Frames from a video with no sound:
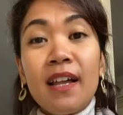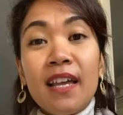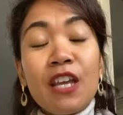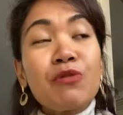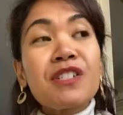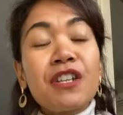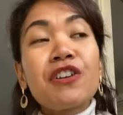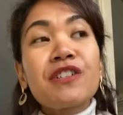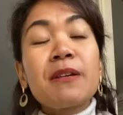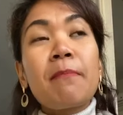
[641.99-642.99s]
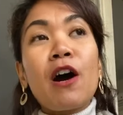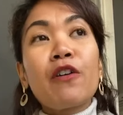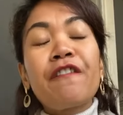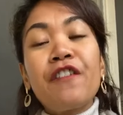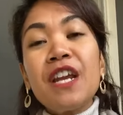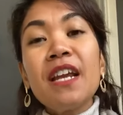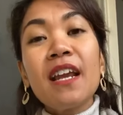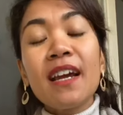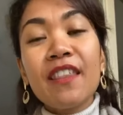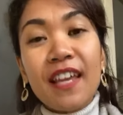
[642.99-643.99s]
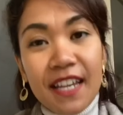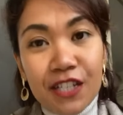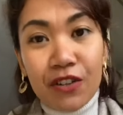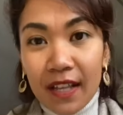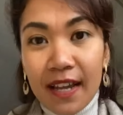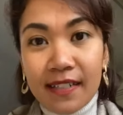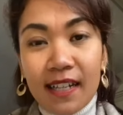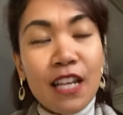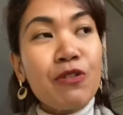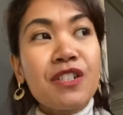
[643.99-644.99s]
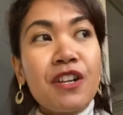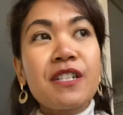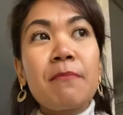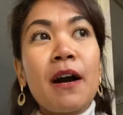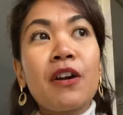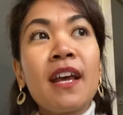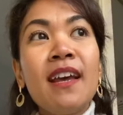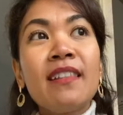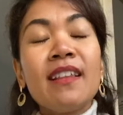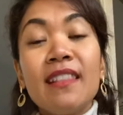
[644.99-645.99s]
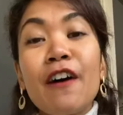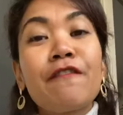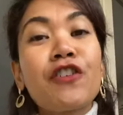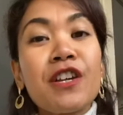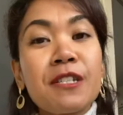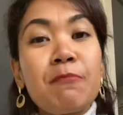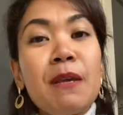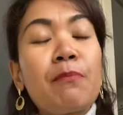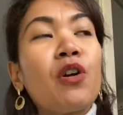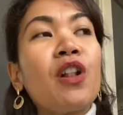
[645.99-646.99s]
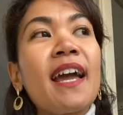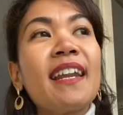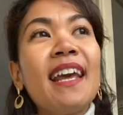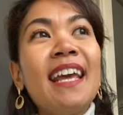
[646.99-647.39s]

He was serious about freeing the Israelites and he was serious about the love for his people and